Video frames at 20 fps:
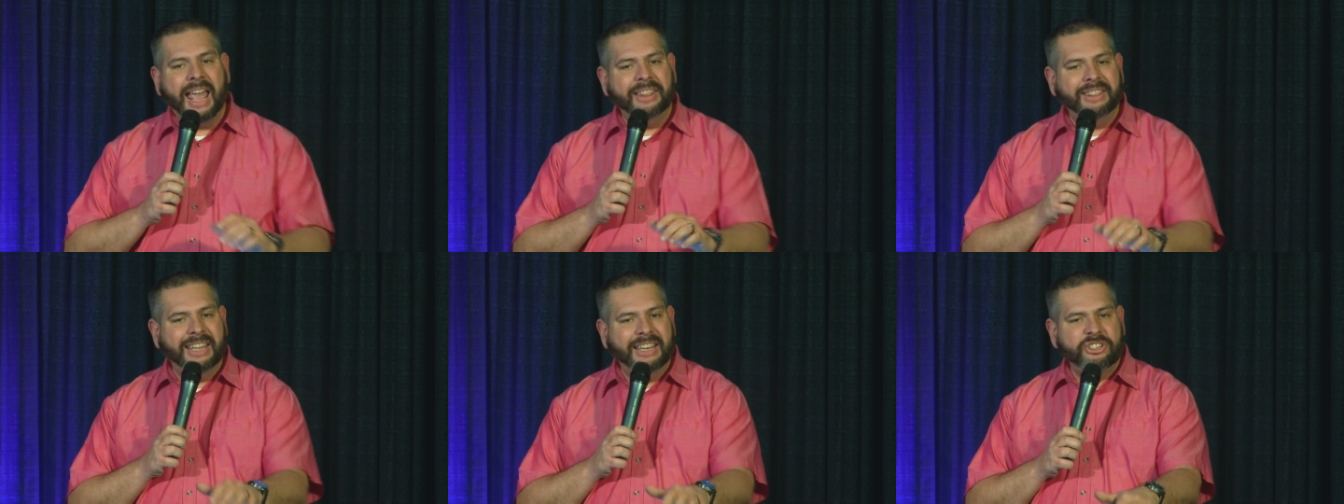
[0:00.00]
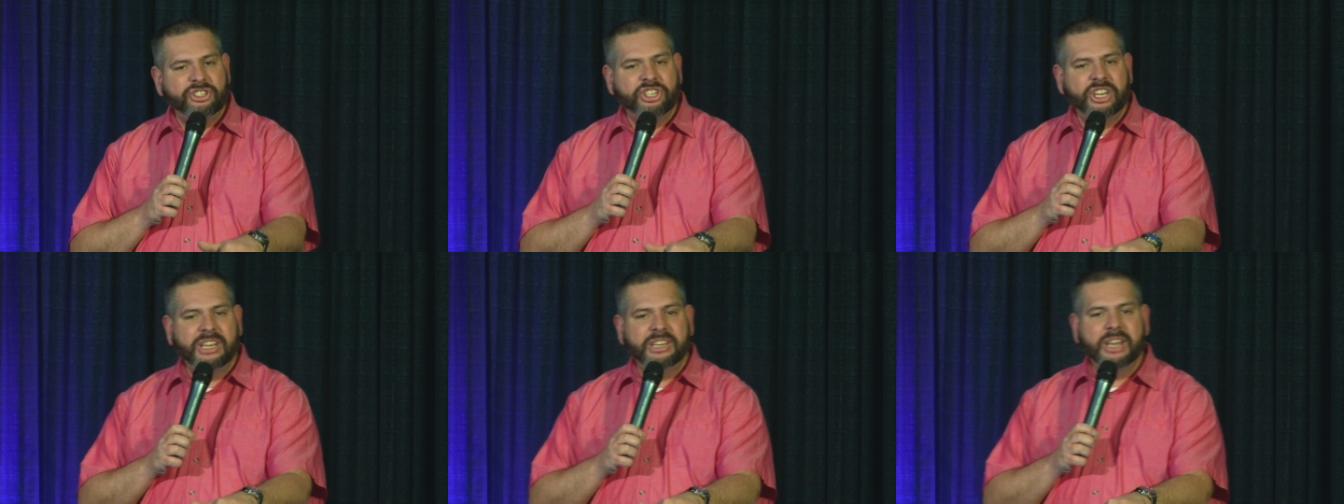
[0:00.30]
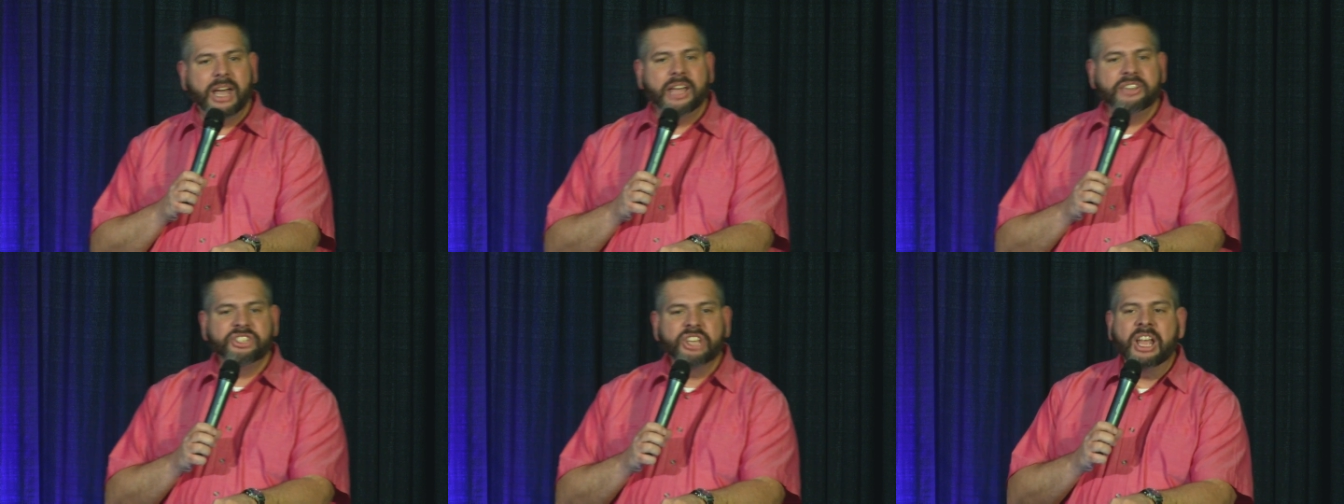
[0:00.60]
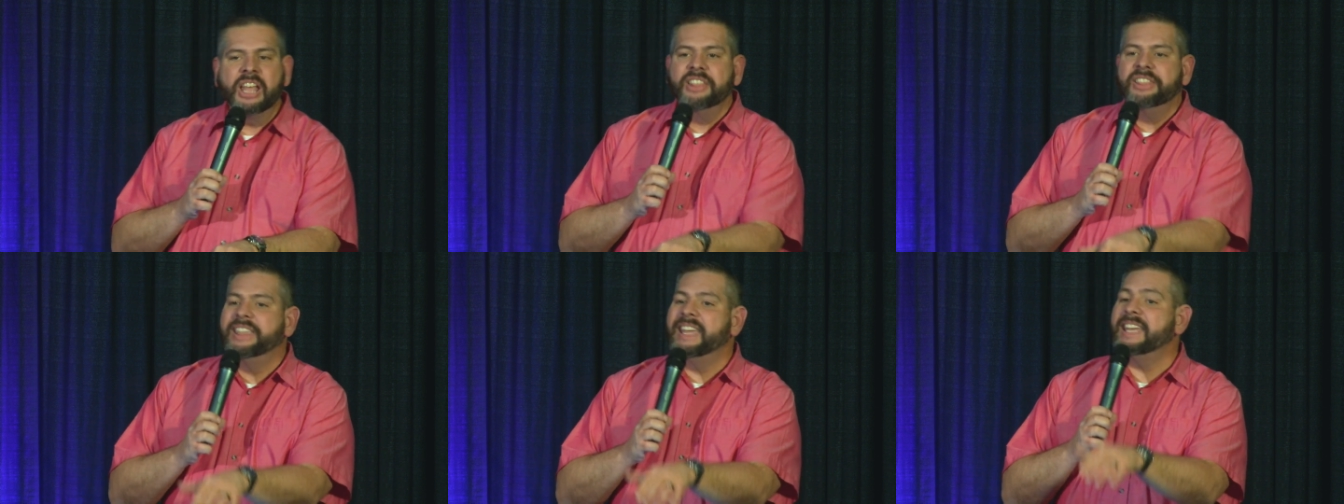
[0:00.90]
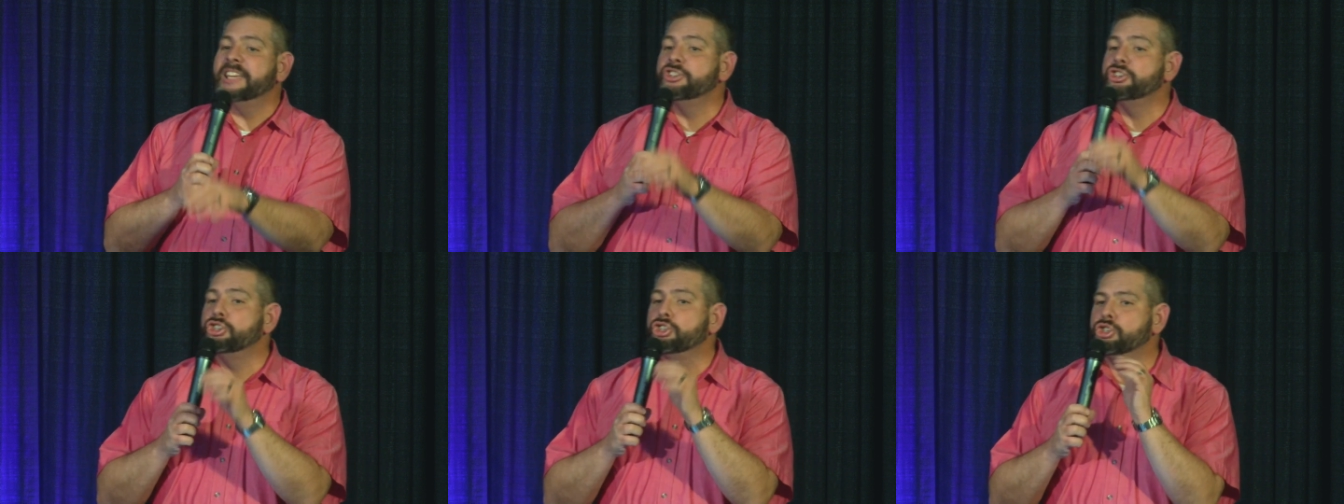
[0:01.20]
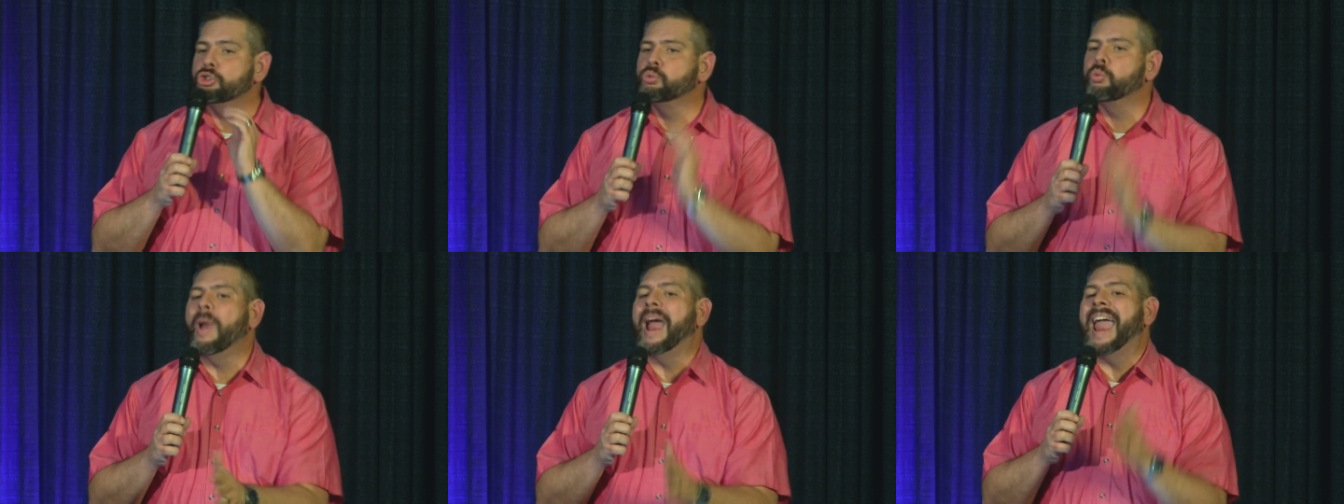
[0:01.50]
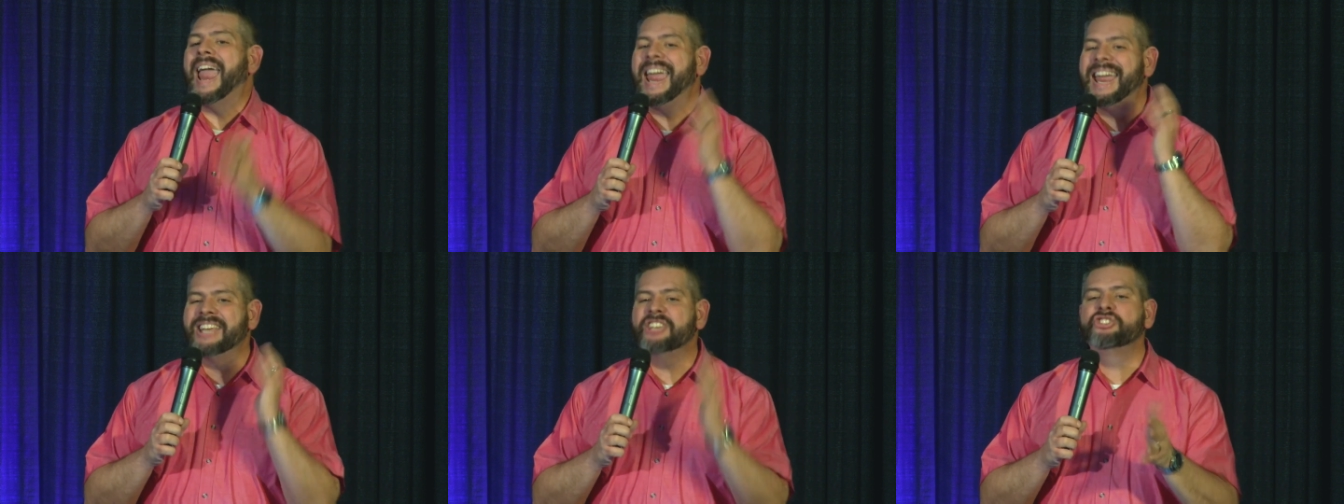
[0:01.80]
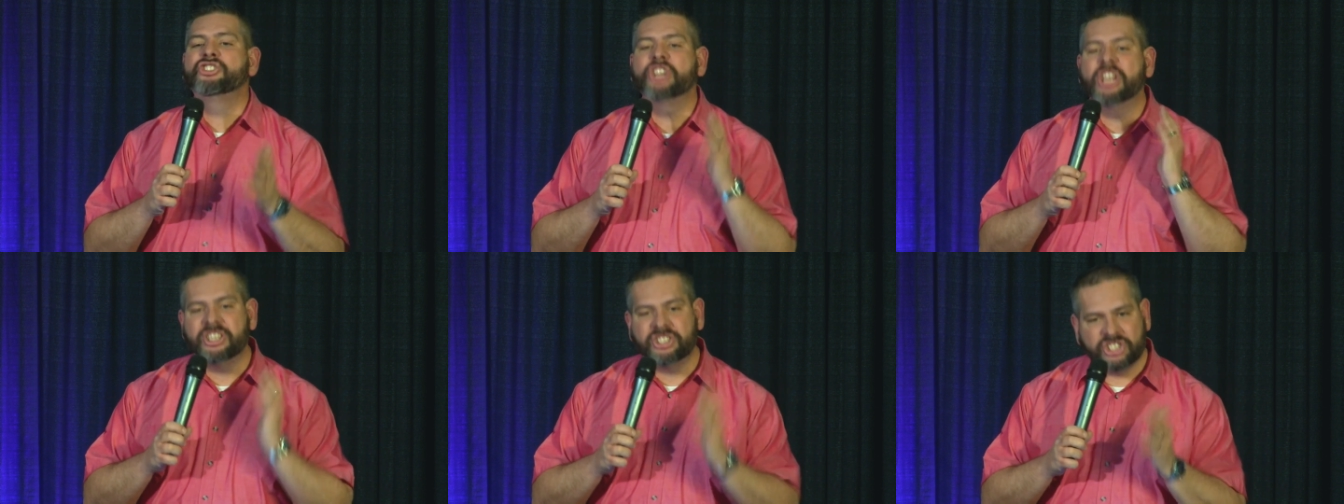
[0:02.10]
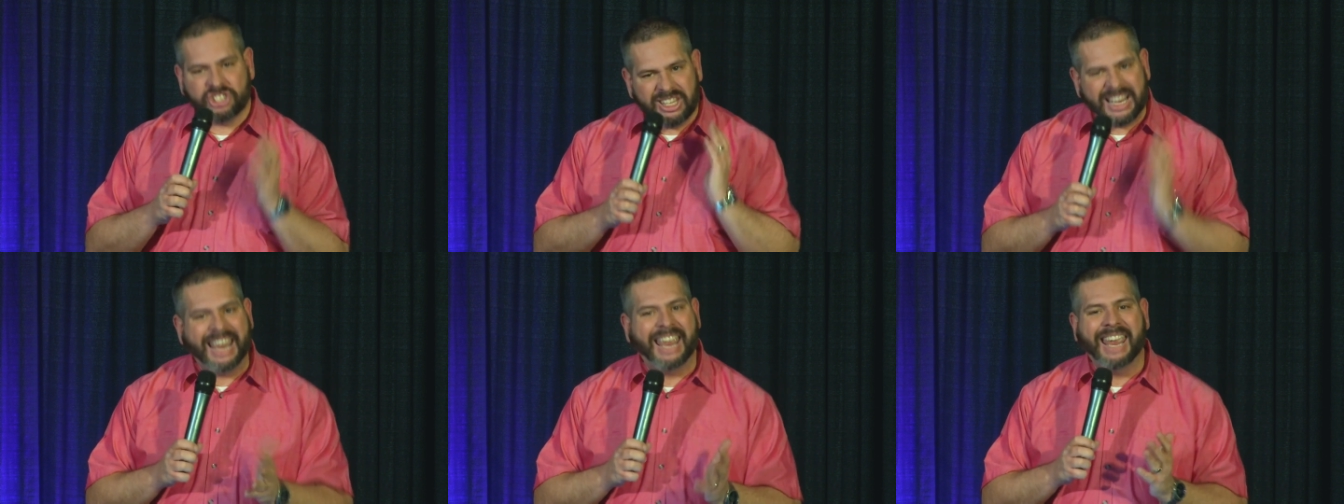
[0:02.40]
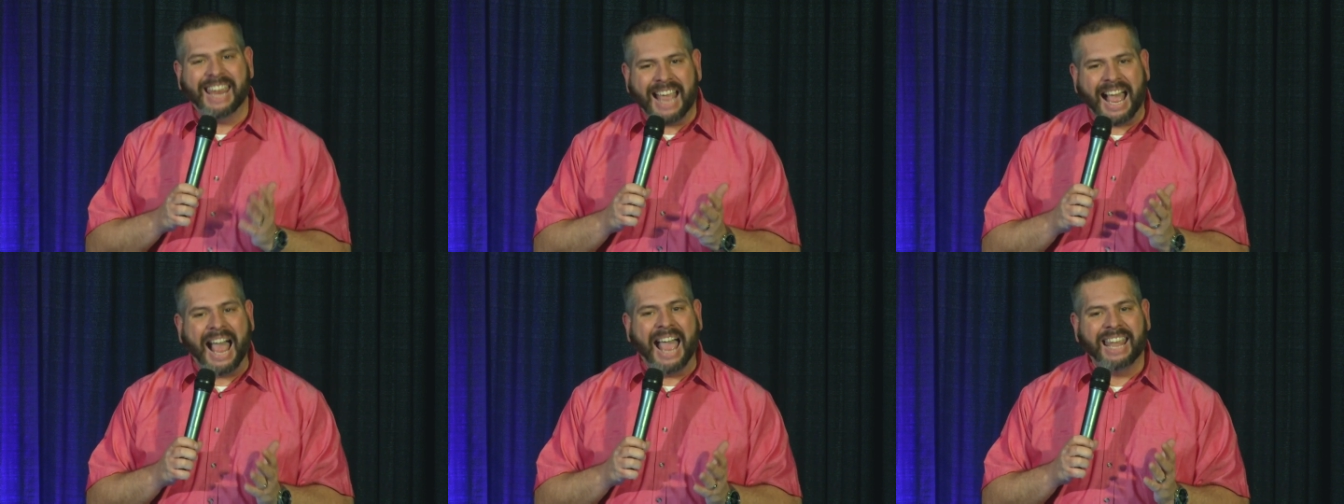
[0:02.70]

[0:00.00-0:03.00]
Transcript: And then she does the strangest thing